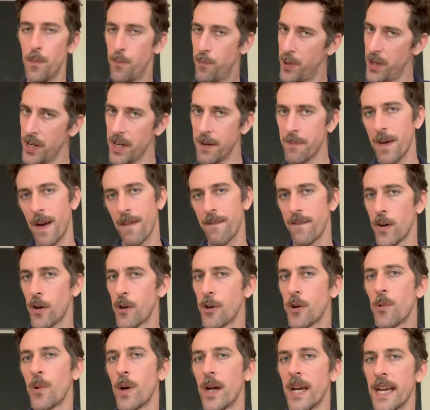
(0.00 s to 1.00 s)
putting my phone
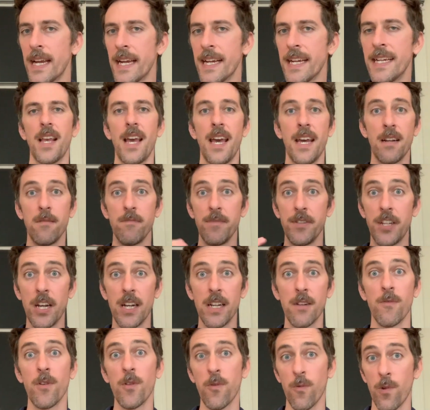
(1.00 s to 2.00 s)
away, and I'm
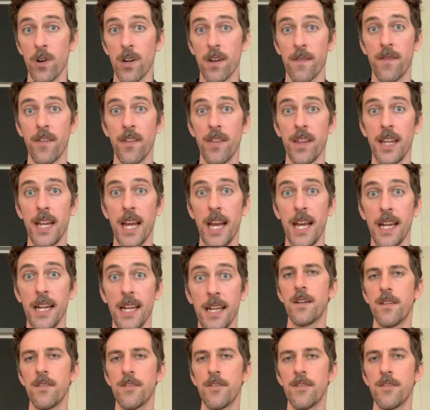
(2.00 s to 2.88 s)
done with work for the day.